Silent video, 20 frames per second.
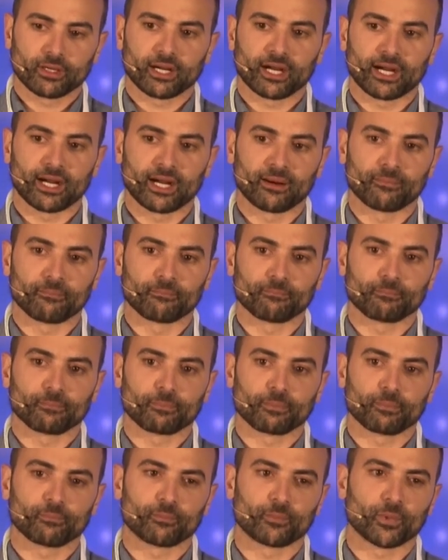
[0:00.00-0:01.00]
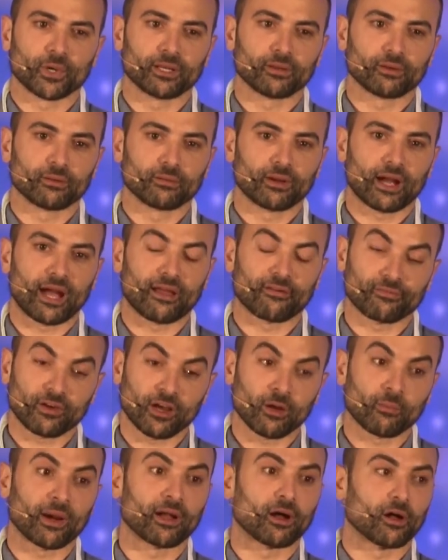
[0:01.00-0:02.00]
Um, but I
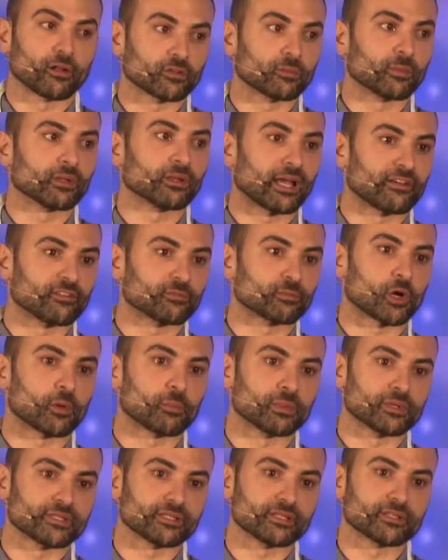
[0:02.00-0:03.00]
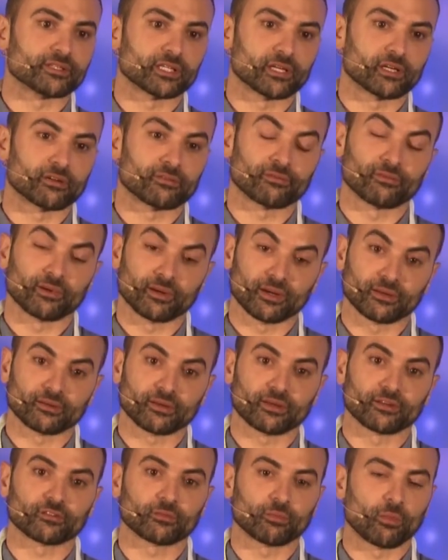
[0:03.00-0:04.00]
found my ultimate life purpose this year from a,
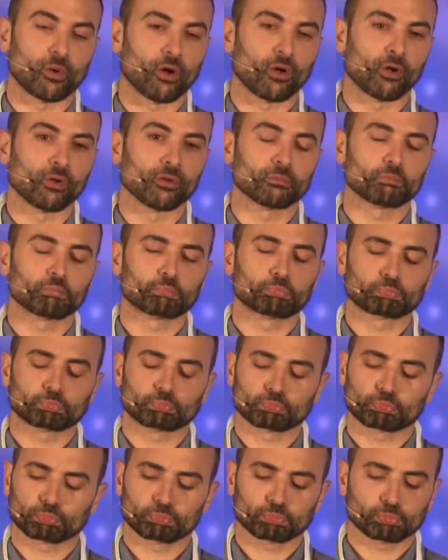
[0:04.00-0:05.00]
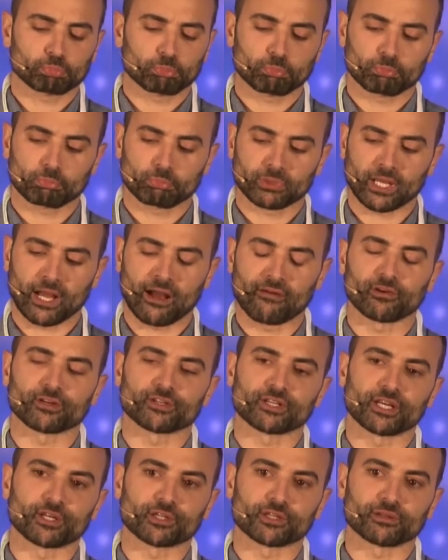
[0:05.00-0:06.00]
a small
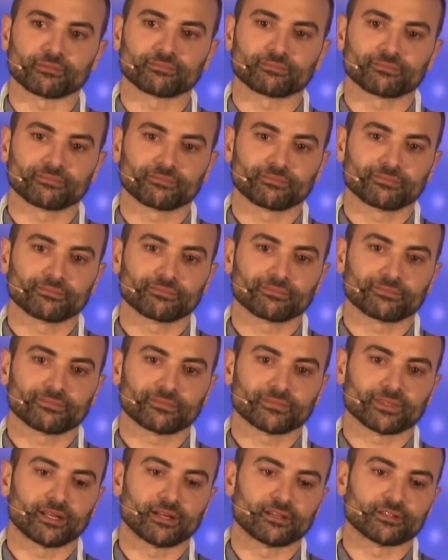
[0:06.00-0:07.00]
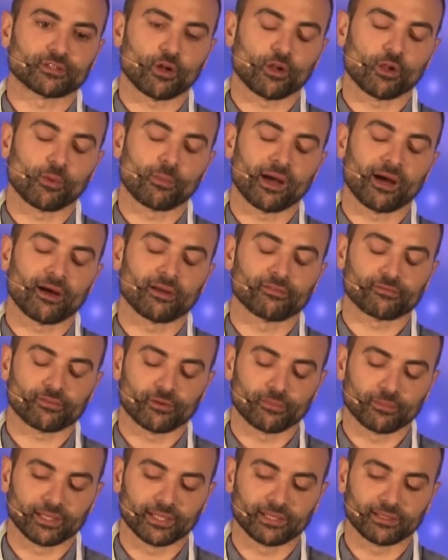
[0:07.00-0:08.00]
conversation and it's all about
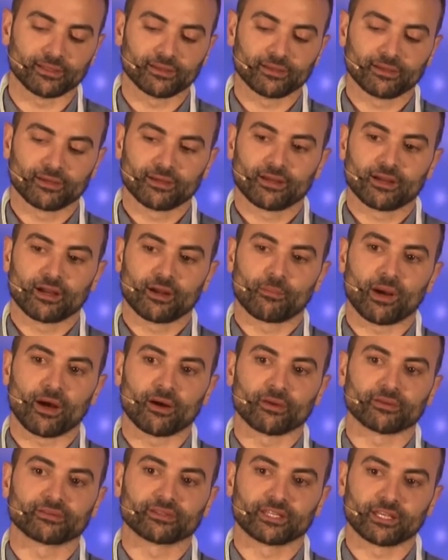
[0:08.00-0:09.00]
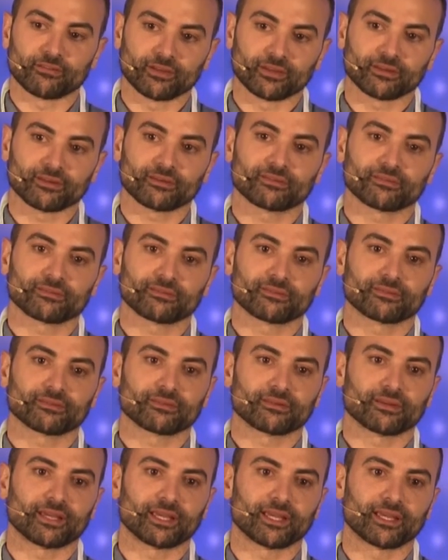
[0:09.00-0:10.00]
for me about giving
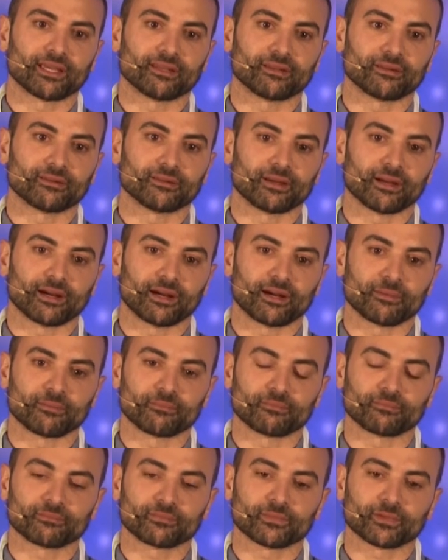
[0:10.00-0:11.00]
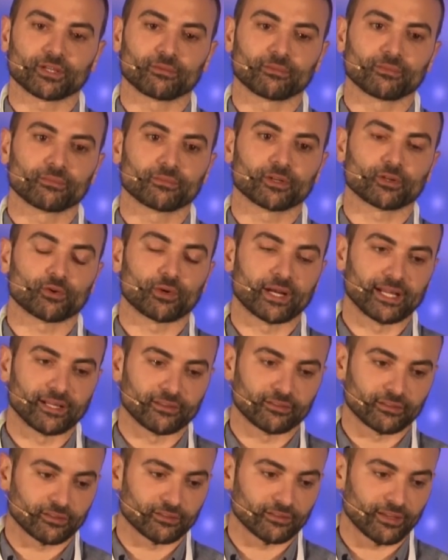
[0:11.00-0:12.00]
and um, creating
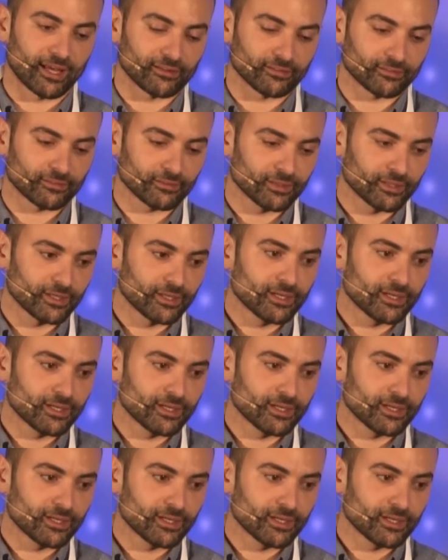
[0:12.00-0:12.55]
success.